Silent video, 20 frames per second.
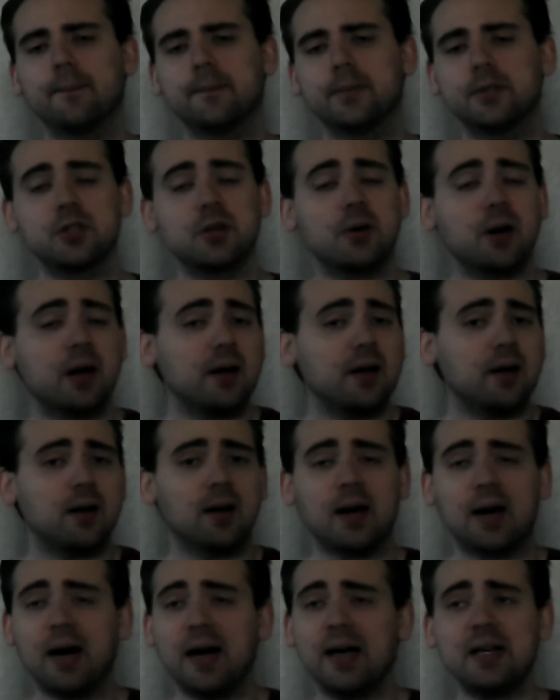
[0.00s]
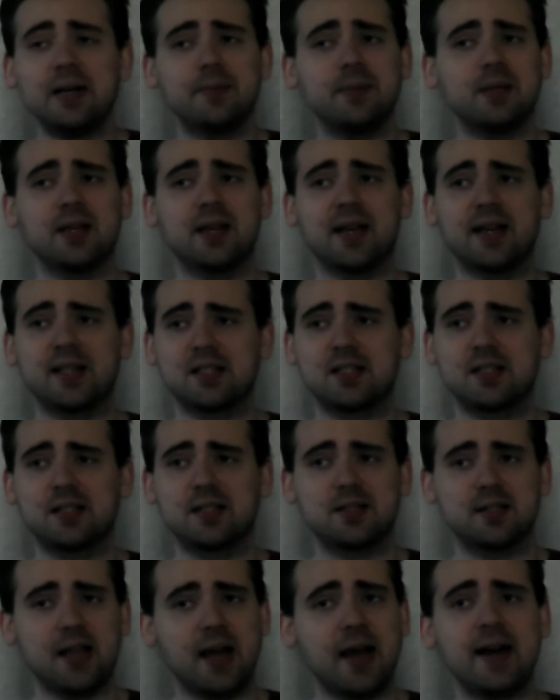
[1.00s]
So I am
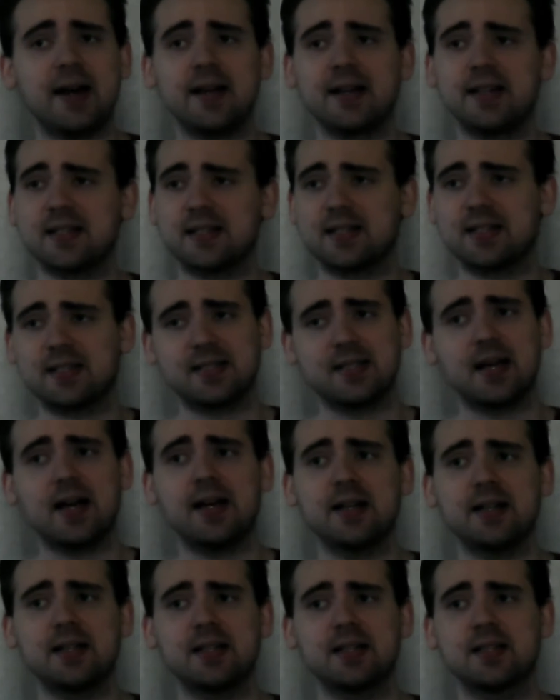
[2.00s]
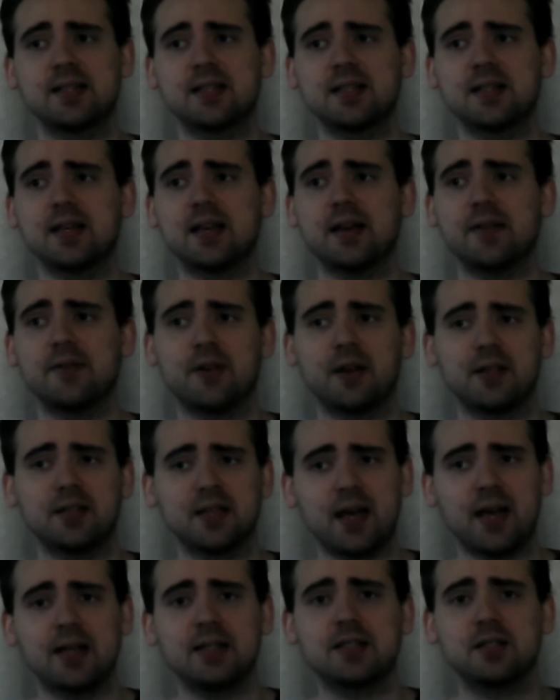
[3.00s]
ecstatic, excited to see a
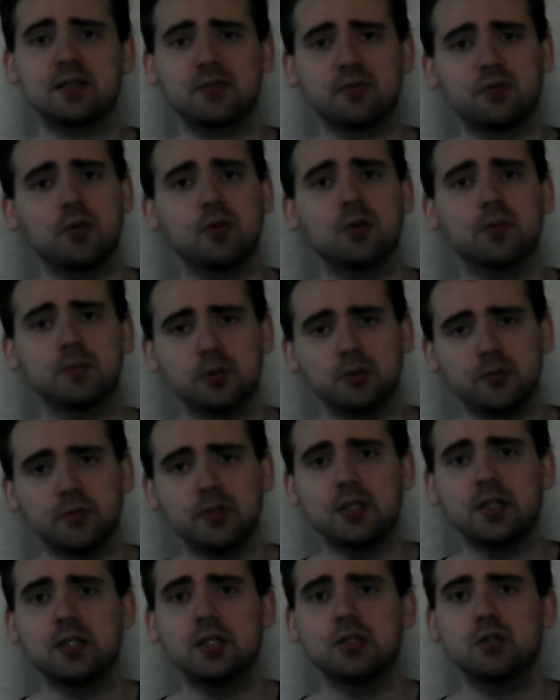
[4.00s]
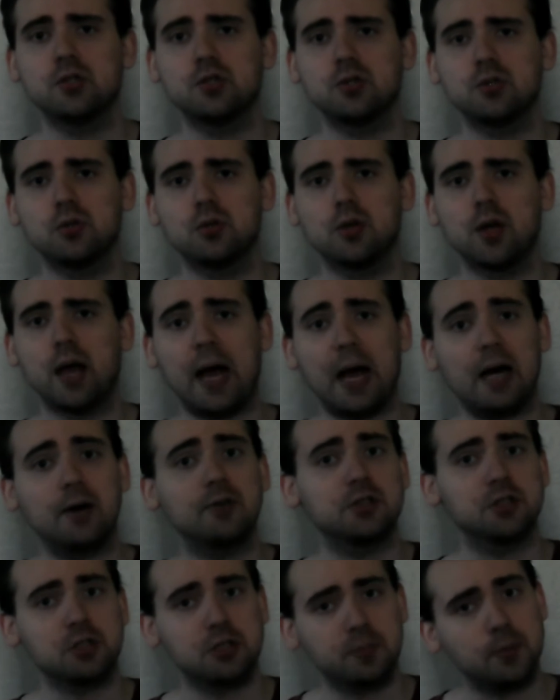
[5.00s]
Fantastic Four movie, how
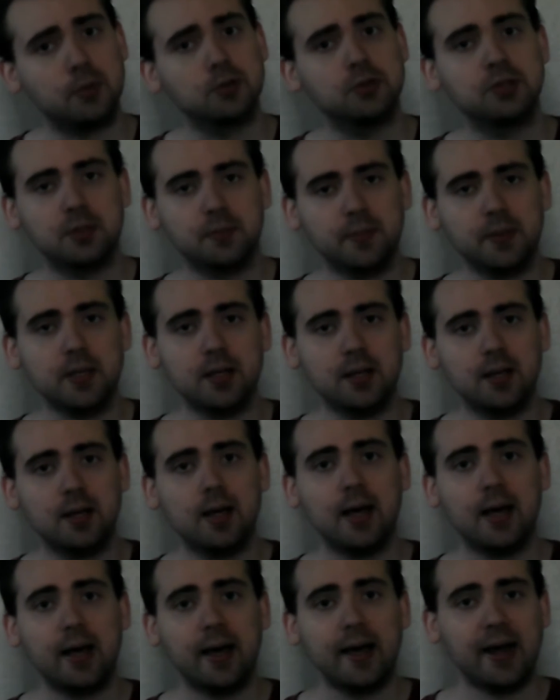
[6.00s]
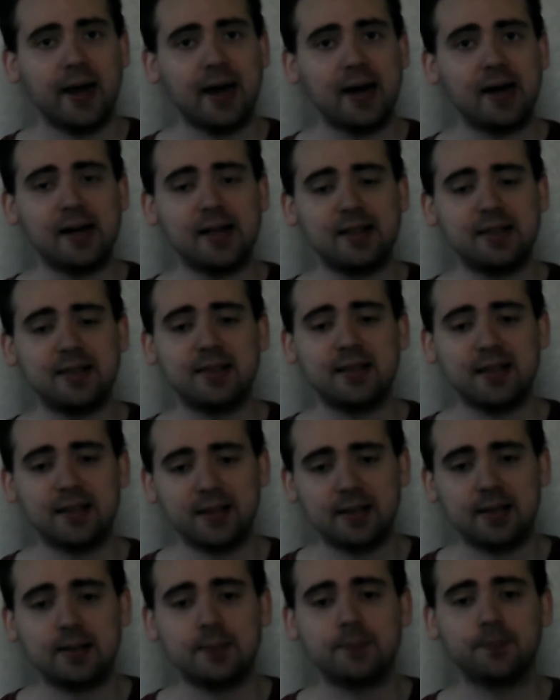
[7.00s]
it's supposed to be. And I think
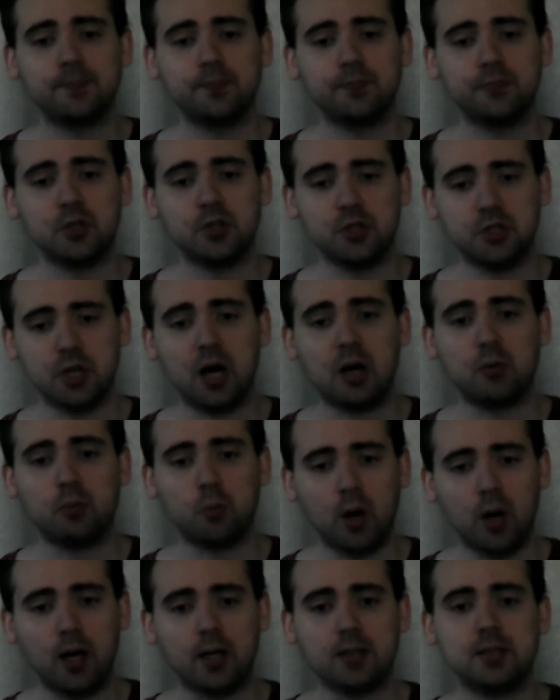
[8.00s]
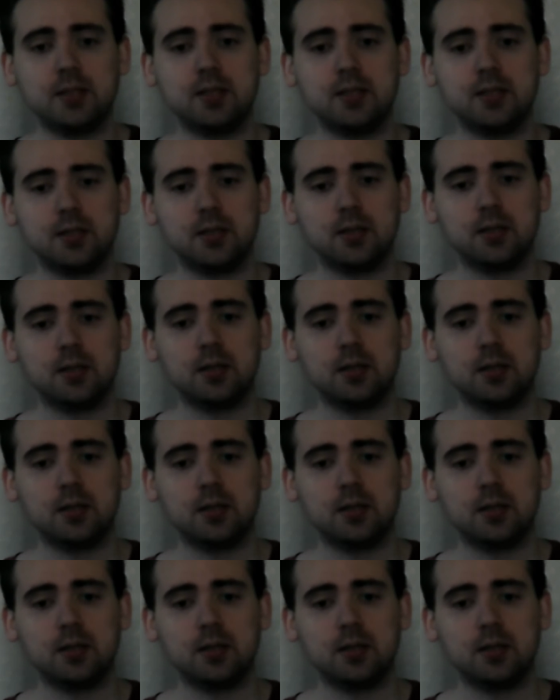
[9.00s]
the John Watts